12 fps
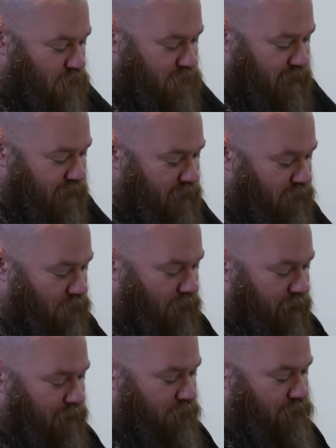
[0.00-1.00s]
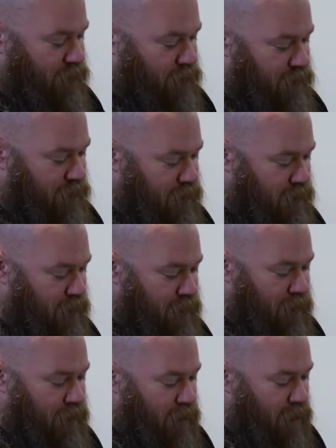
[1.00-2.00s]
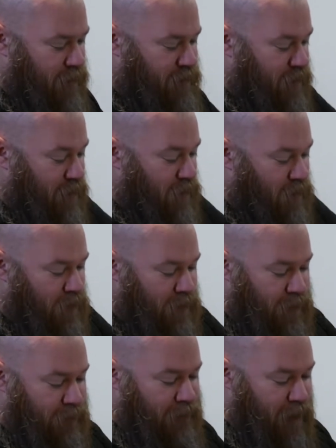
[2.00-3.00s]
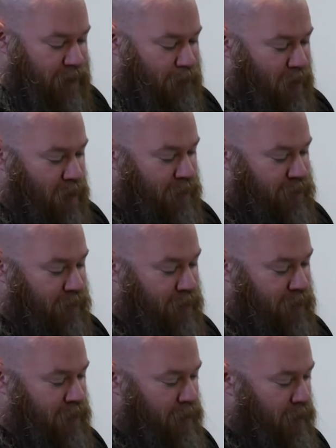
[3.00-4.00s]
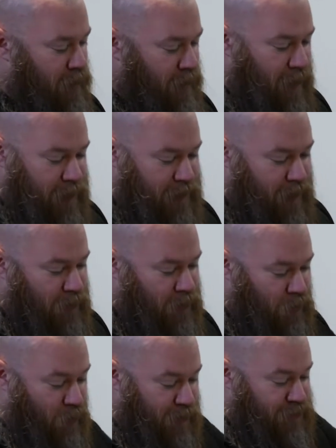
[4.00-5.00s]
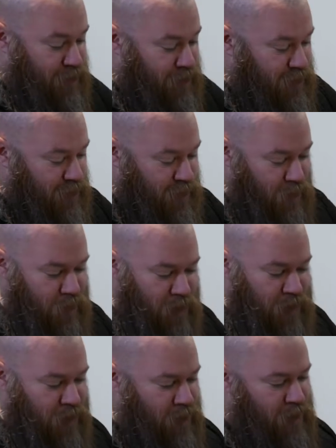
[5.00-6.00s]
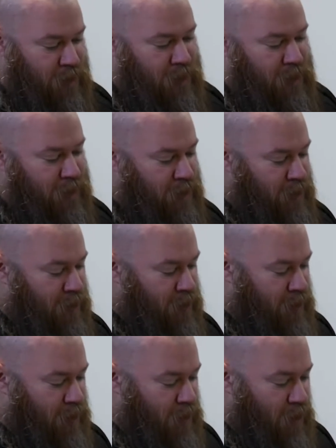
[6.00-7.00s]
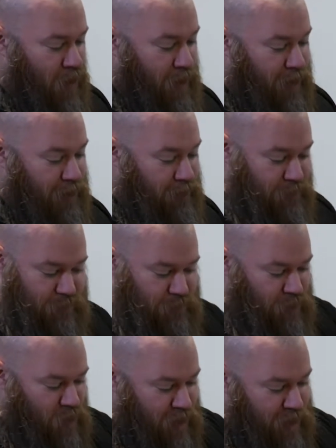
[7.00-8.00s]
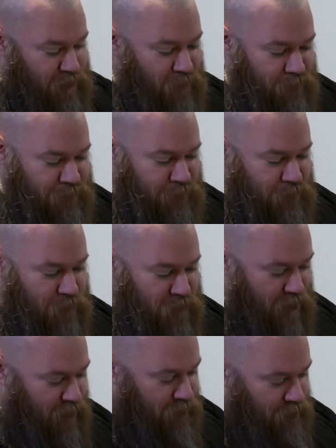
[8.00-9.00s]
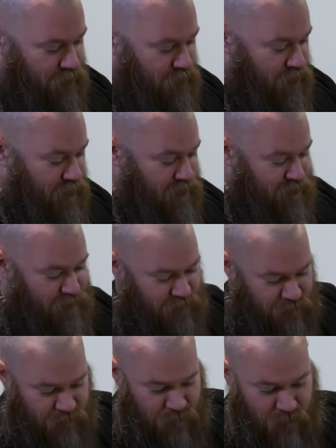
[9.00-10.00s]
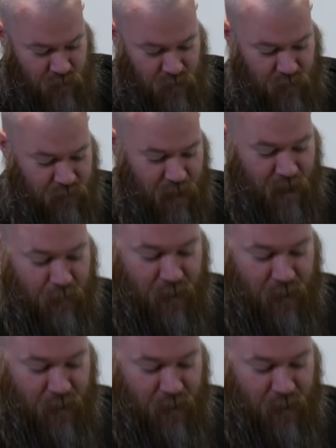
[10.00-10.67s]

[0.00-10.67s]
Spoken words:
rotate it around until you find a puncture. And then once you do, all you do, take this, you've got a